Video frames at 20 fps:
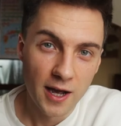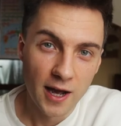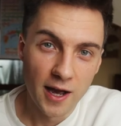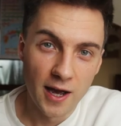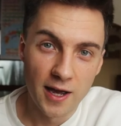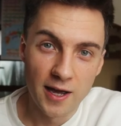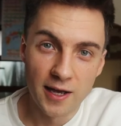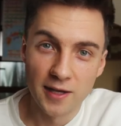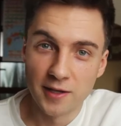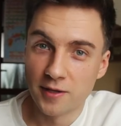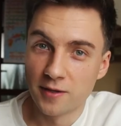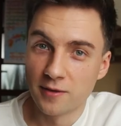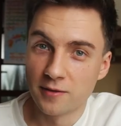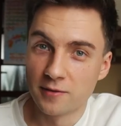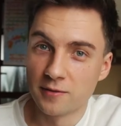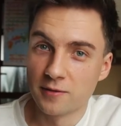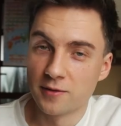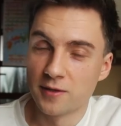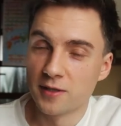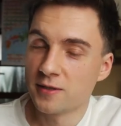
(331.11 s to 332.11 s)

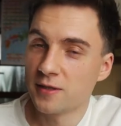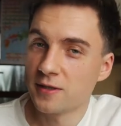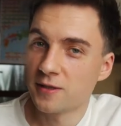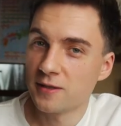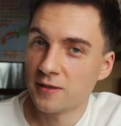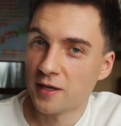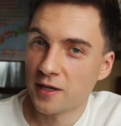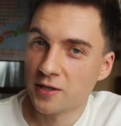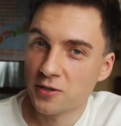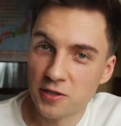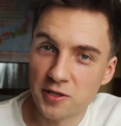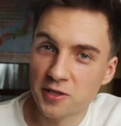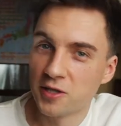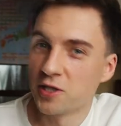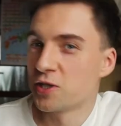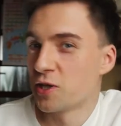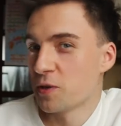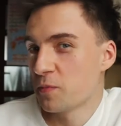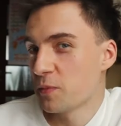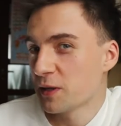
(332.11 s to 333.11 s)
And this is actually
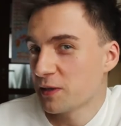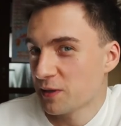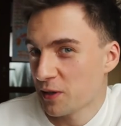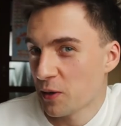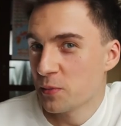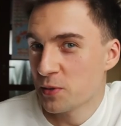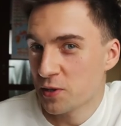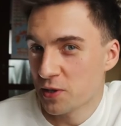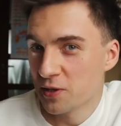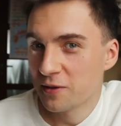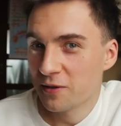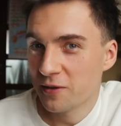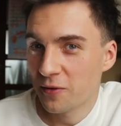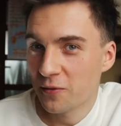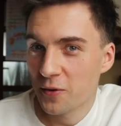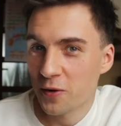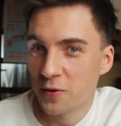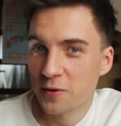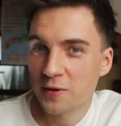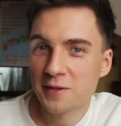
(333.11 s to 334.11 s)
the cheapest option,
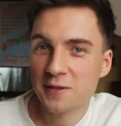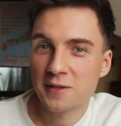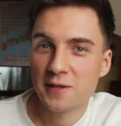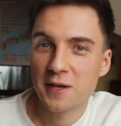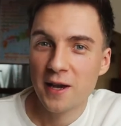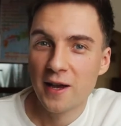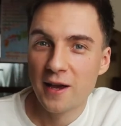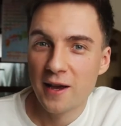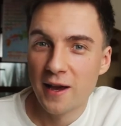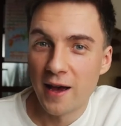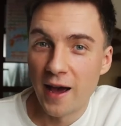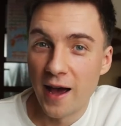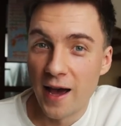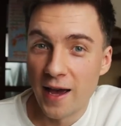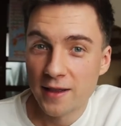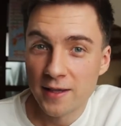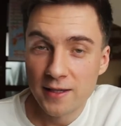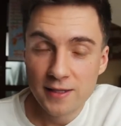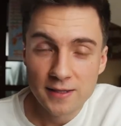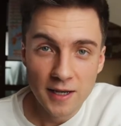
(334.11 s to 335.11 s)
of course.
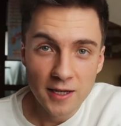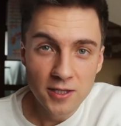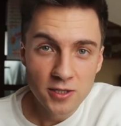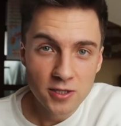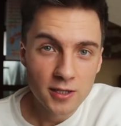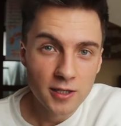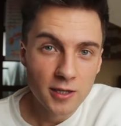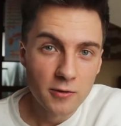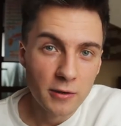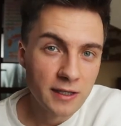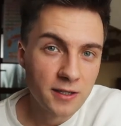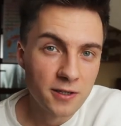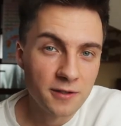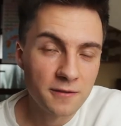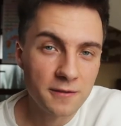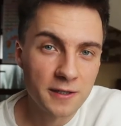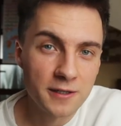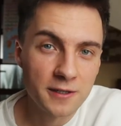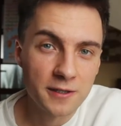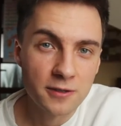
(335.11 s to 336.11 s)
And it's actually quite
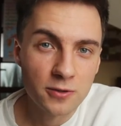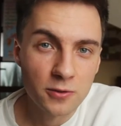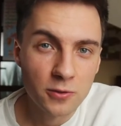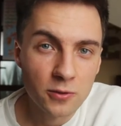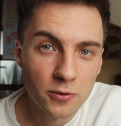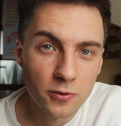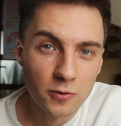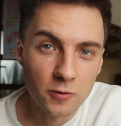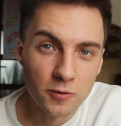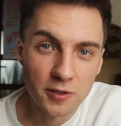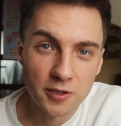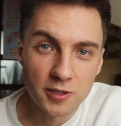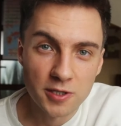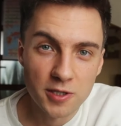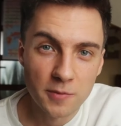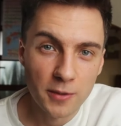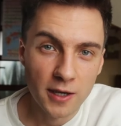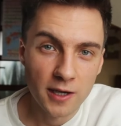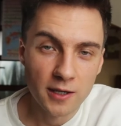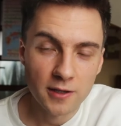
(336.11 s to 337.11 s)
convenient too. In
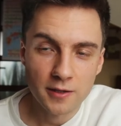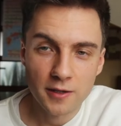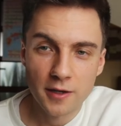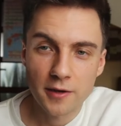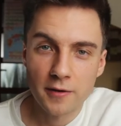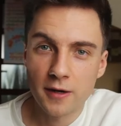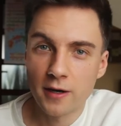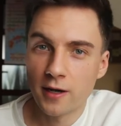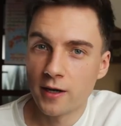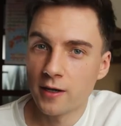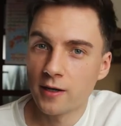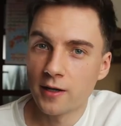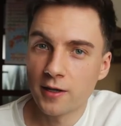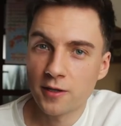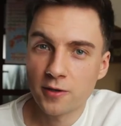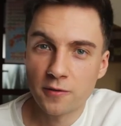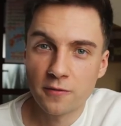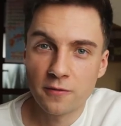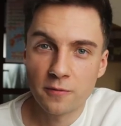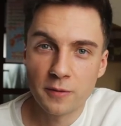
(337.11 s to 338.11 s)
Japan, there are a
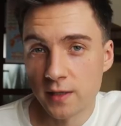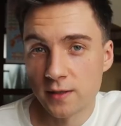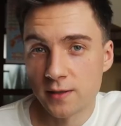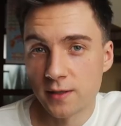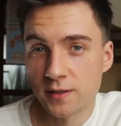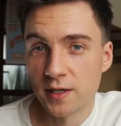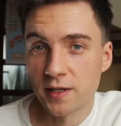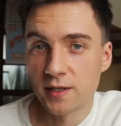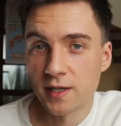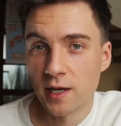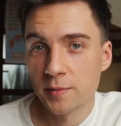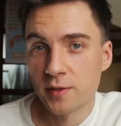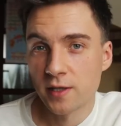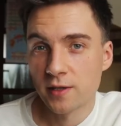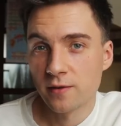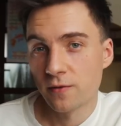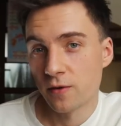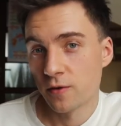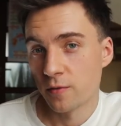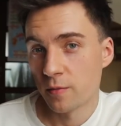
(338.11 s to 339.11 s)
lot of places
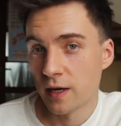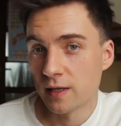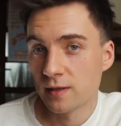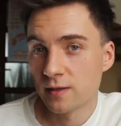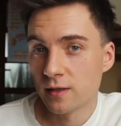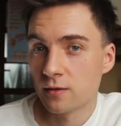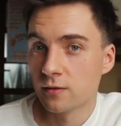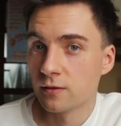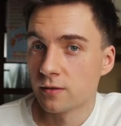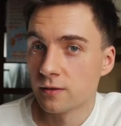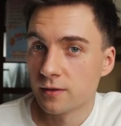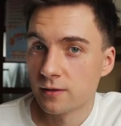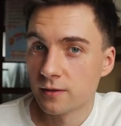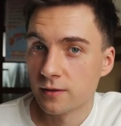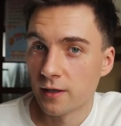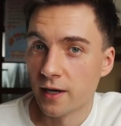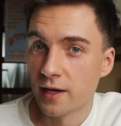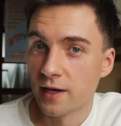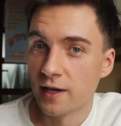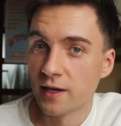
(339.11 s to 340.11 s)
adapted for
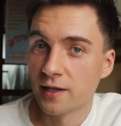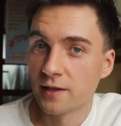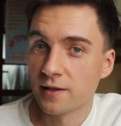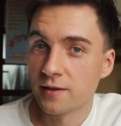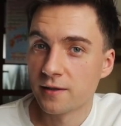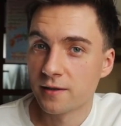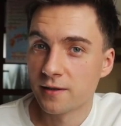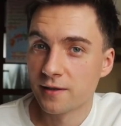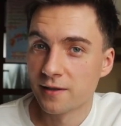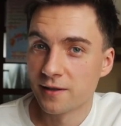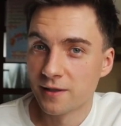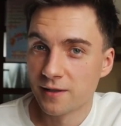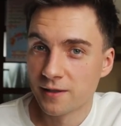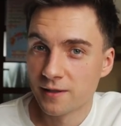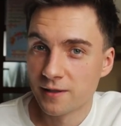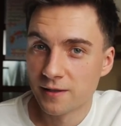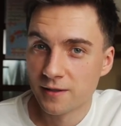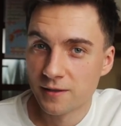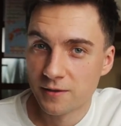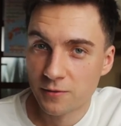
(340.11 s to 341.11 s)
bicycles, and
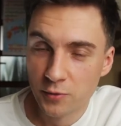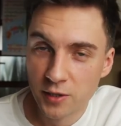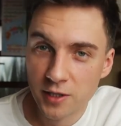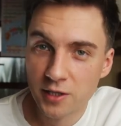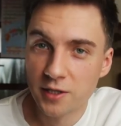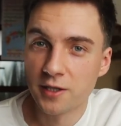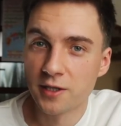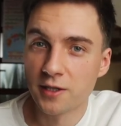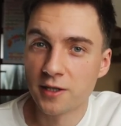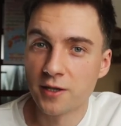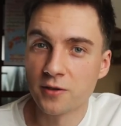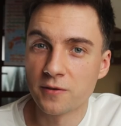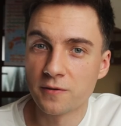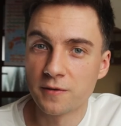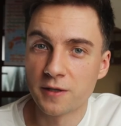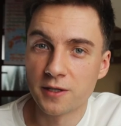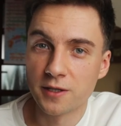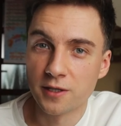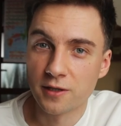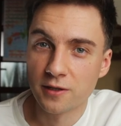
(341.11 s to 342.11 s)
this is really
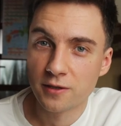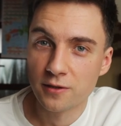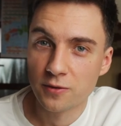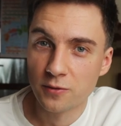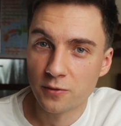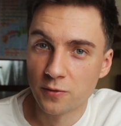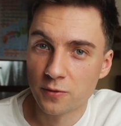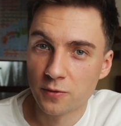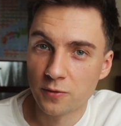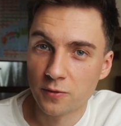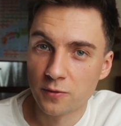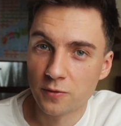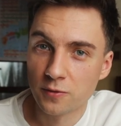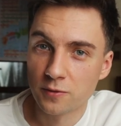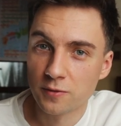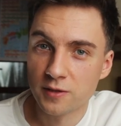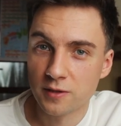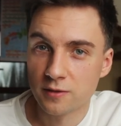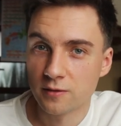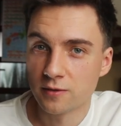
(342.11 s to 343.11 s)
convenient
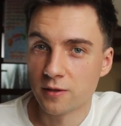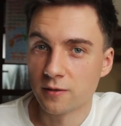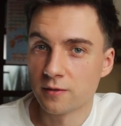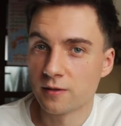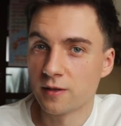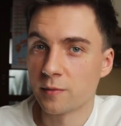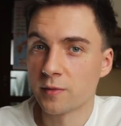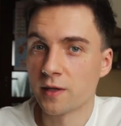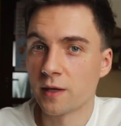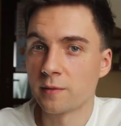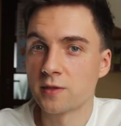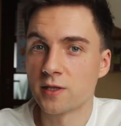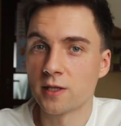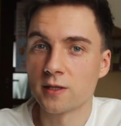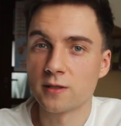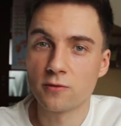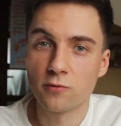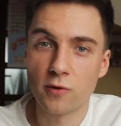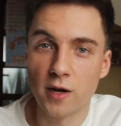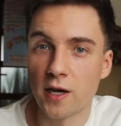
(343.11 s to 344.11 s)
to sometimes
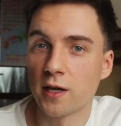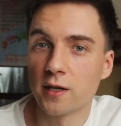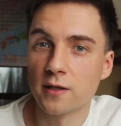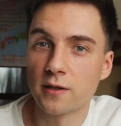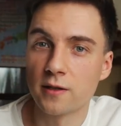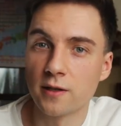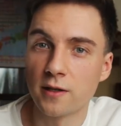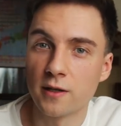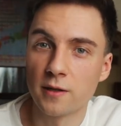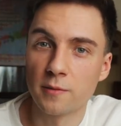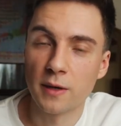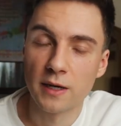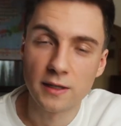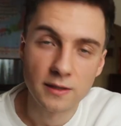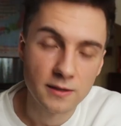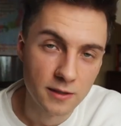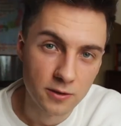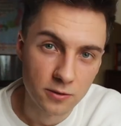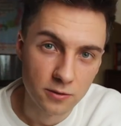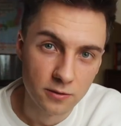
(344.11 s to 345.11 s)
just ride a
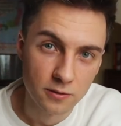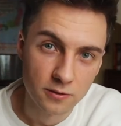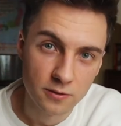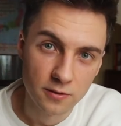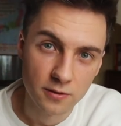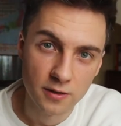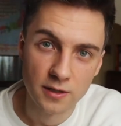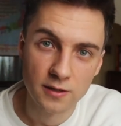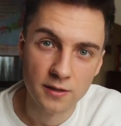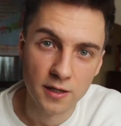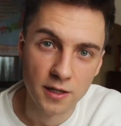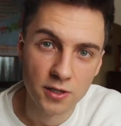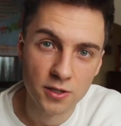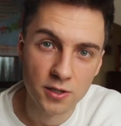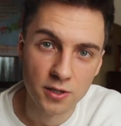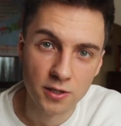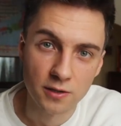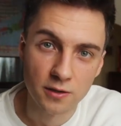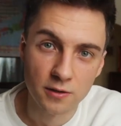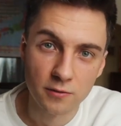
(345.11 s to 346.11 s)
bicycle to the
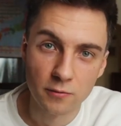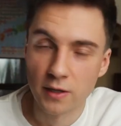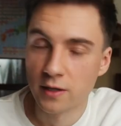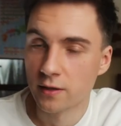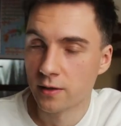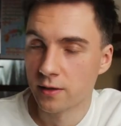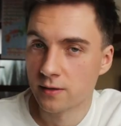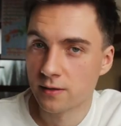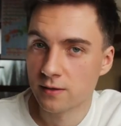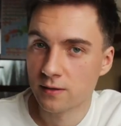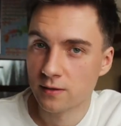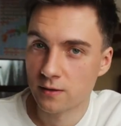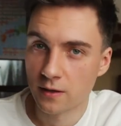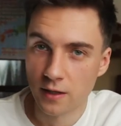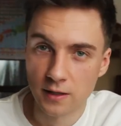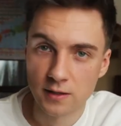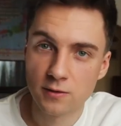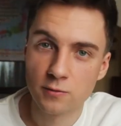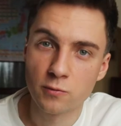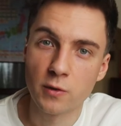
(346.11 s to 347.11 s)
station when it's
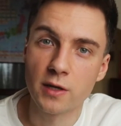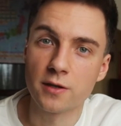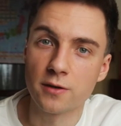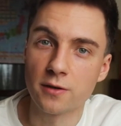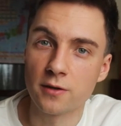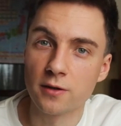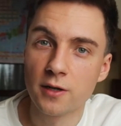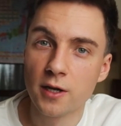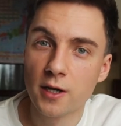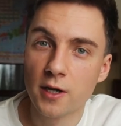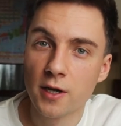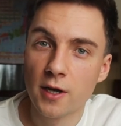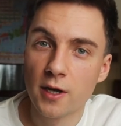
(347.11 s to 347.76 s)
nice weather